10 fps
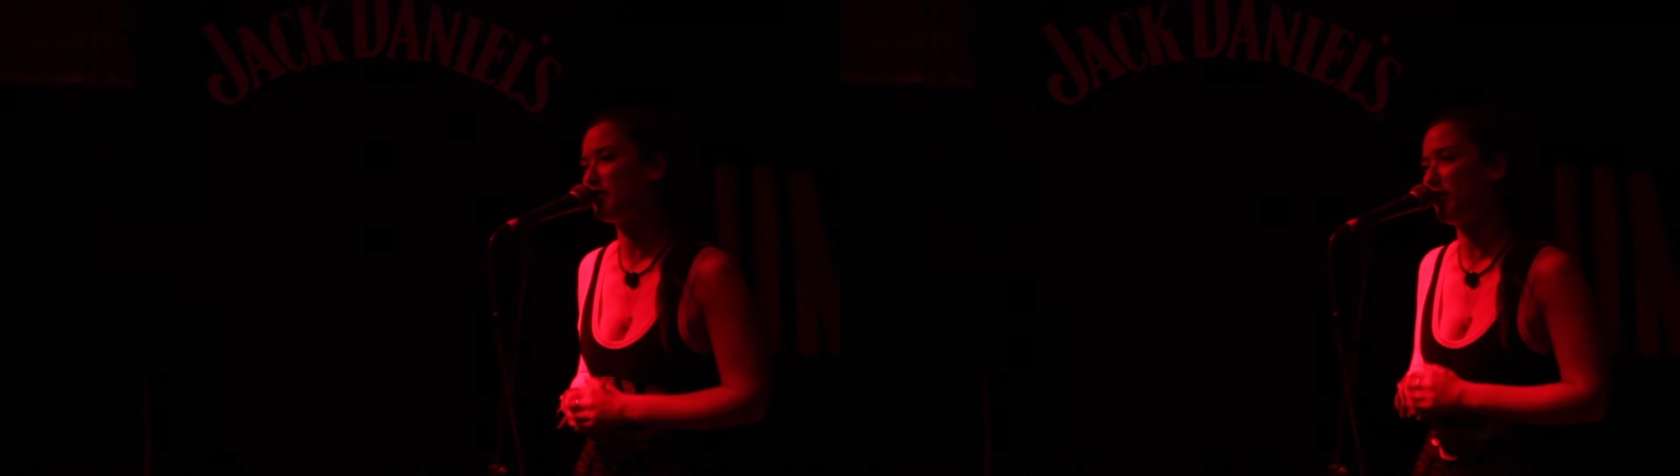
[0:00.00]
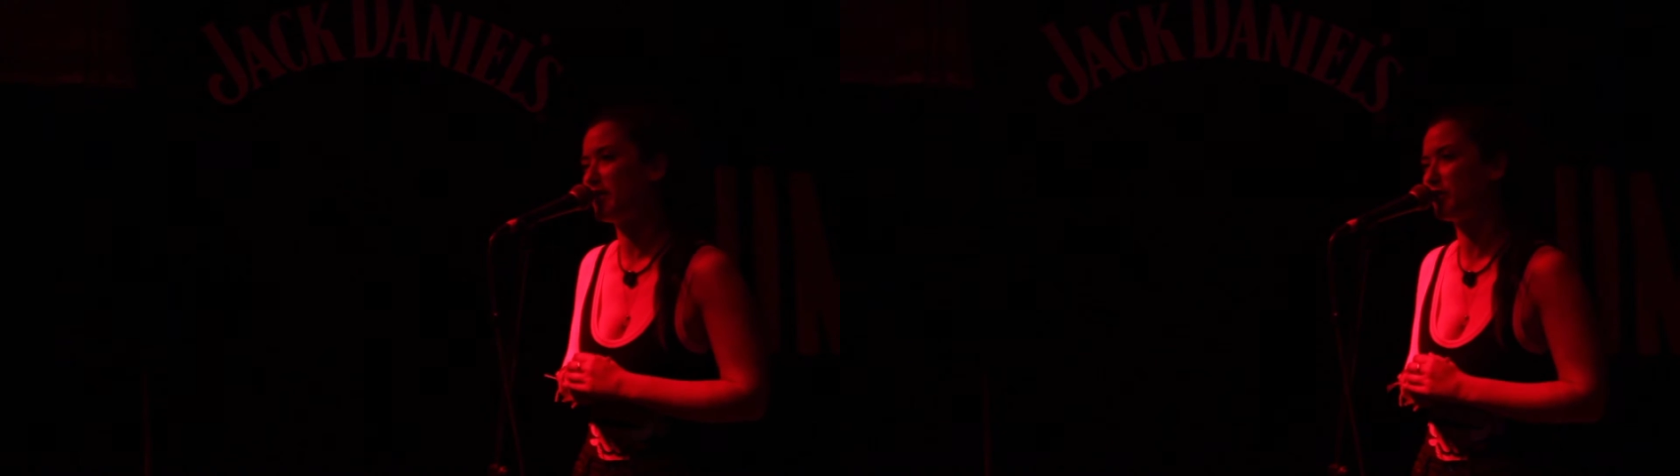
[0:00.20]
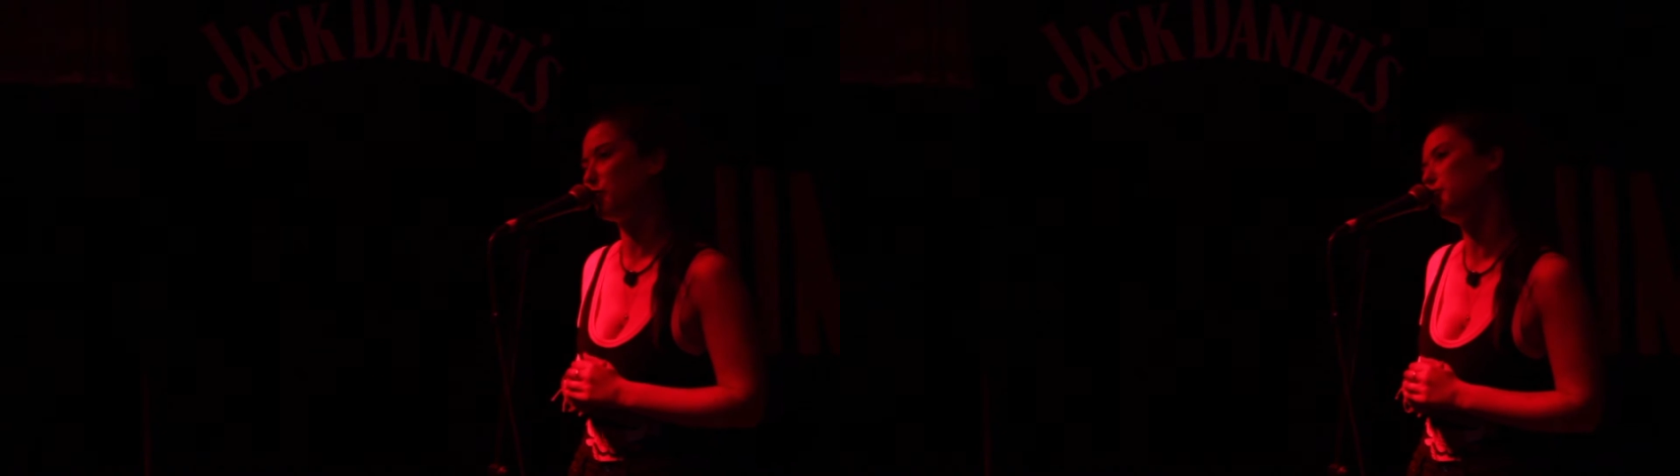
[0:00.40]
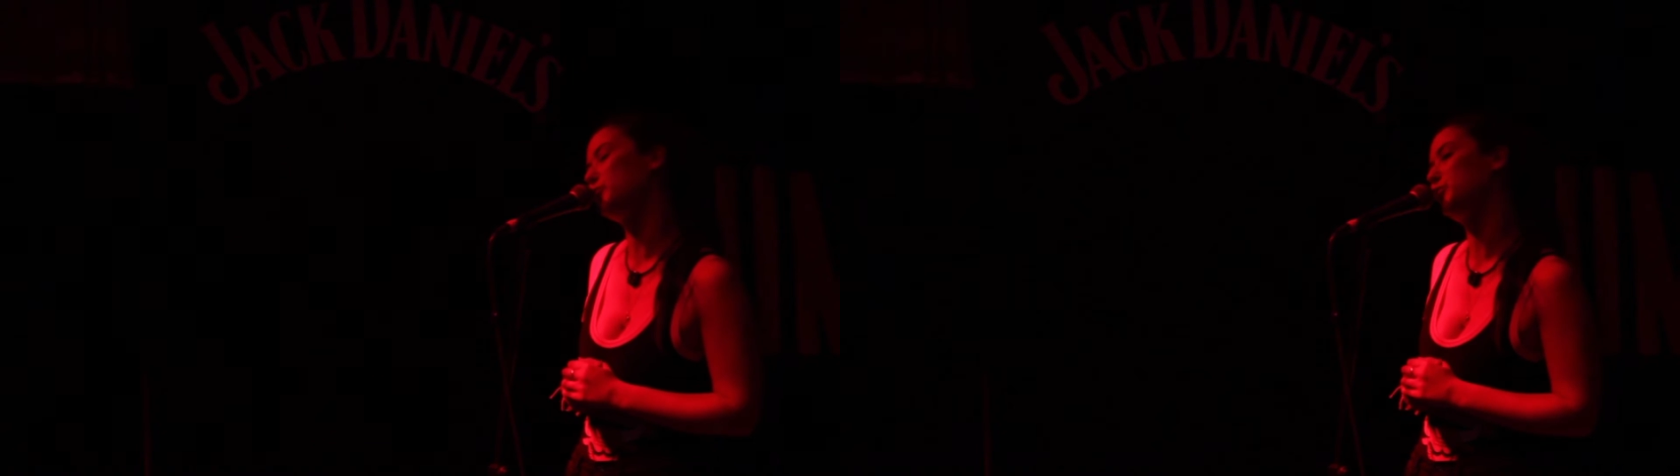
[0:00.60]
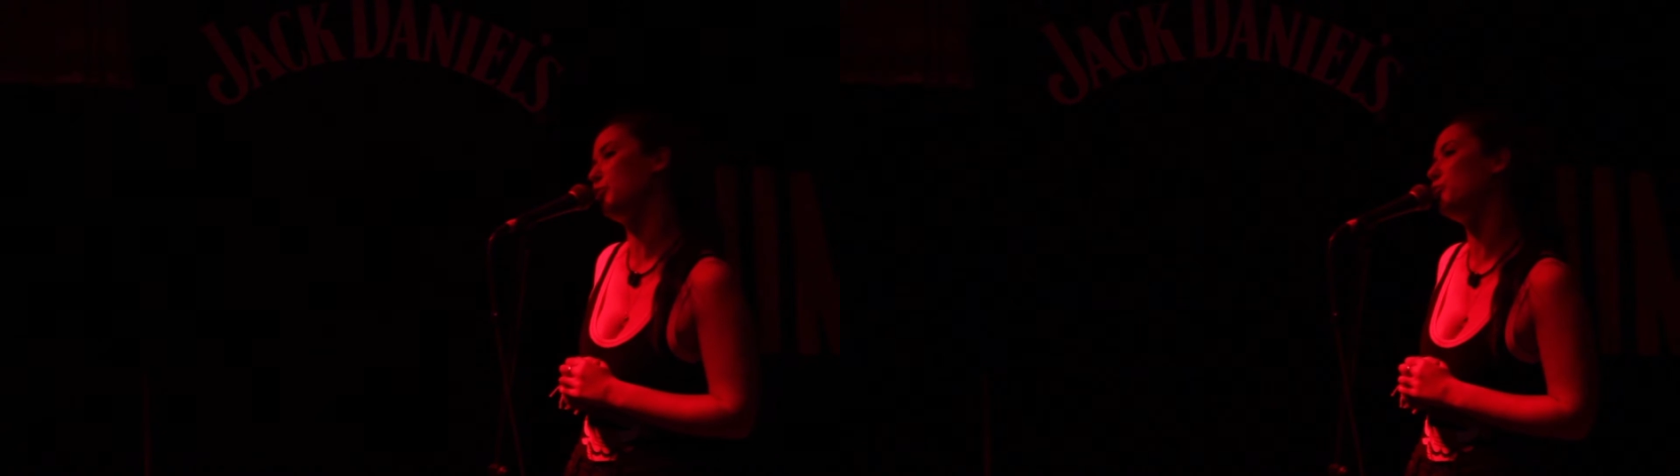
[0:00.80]
dress or a
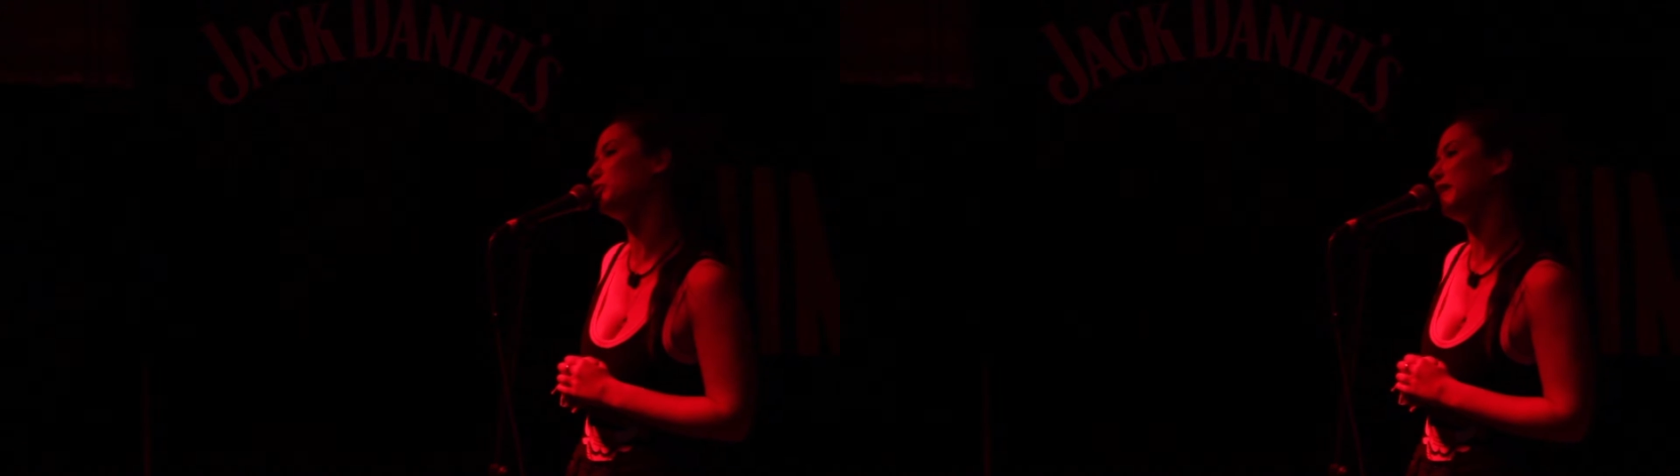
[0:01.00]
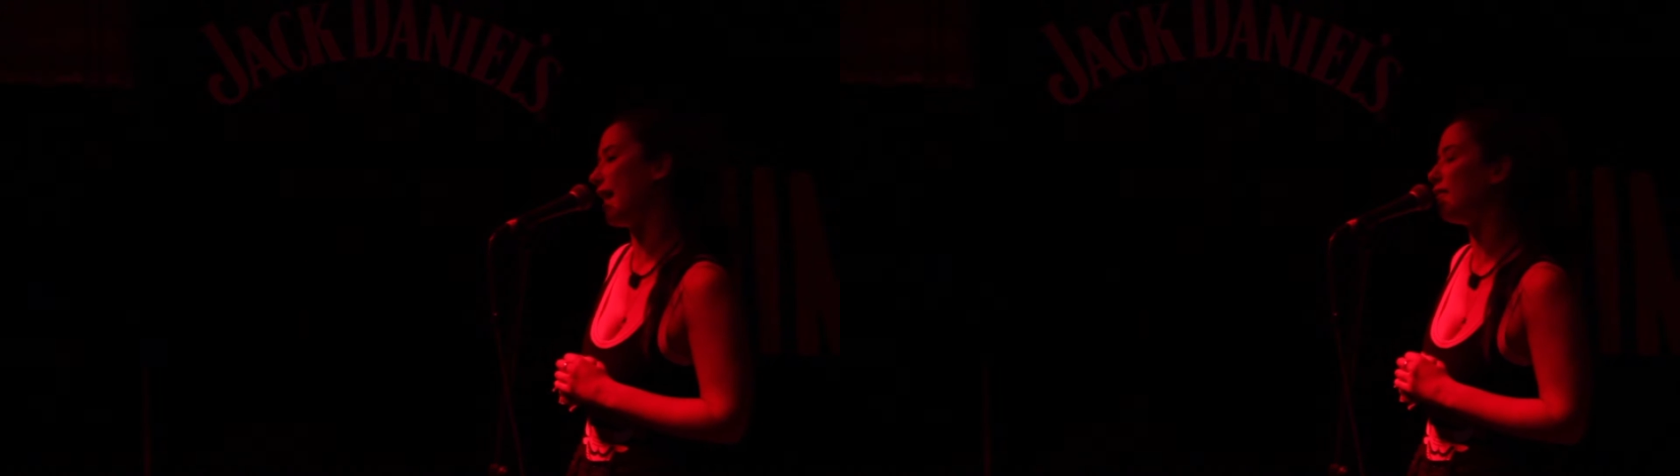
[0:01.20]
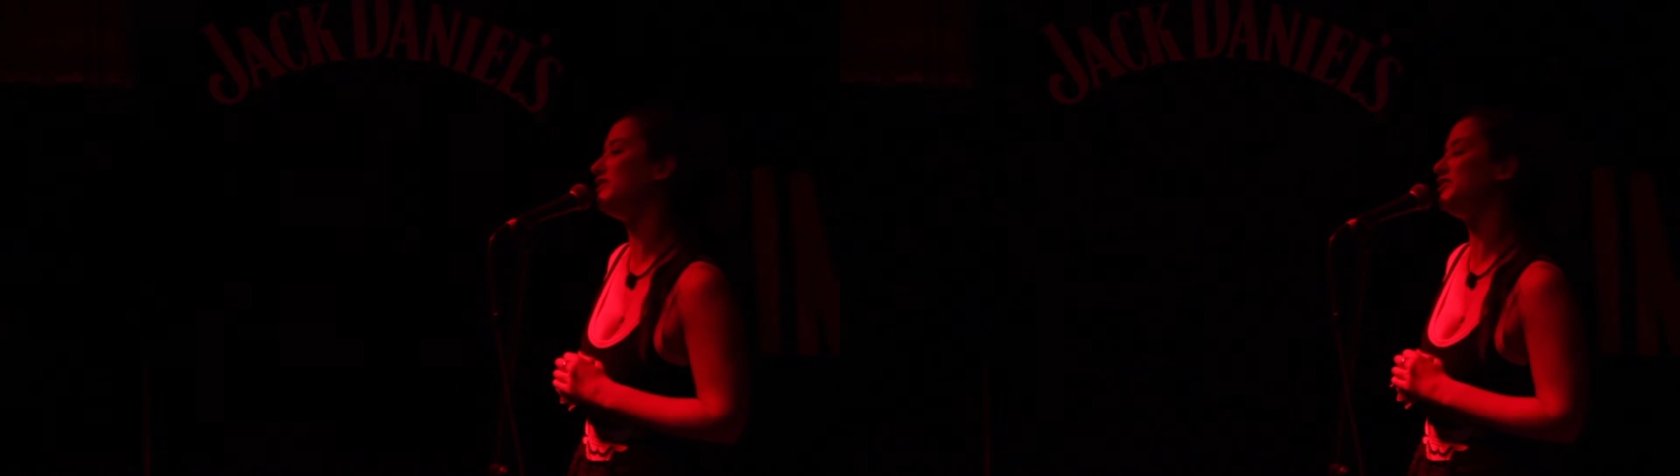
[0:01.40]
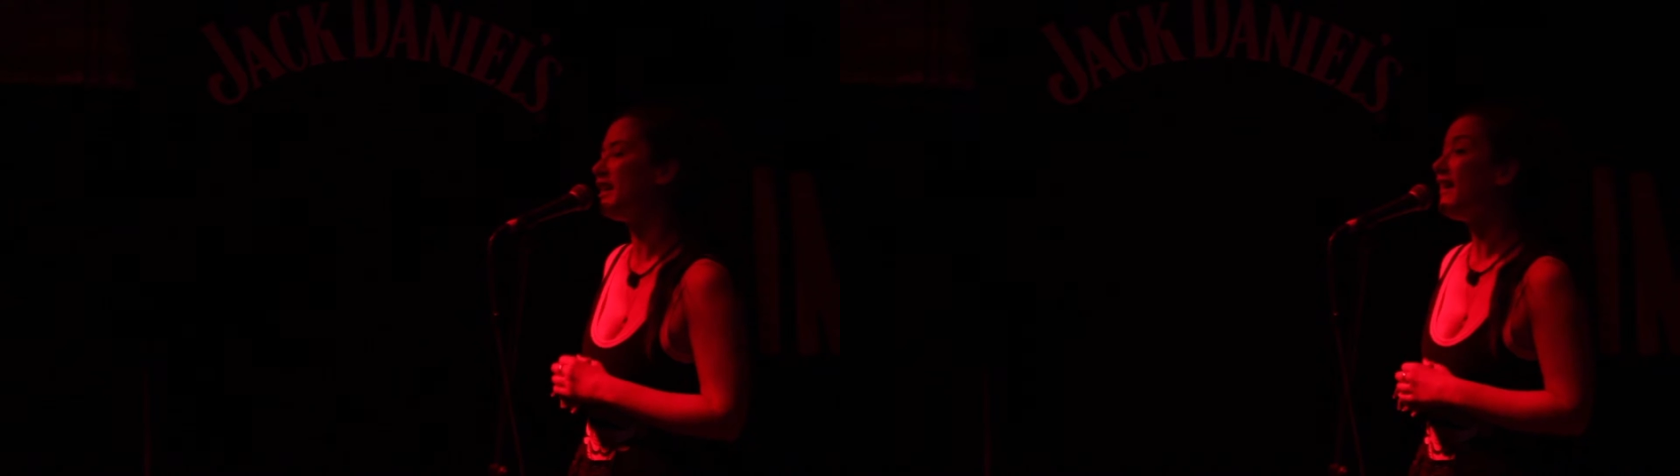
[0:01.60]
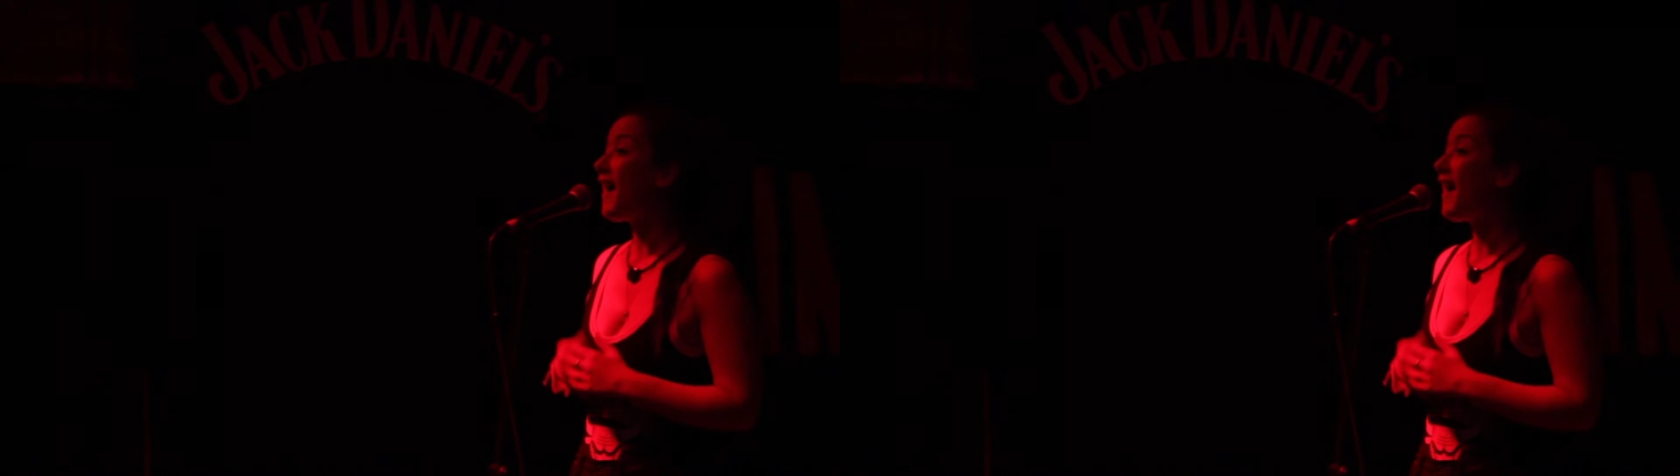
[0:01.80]
horse-drawn carriage.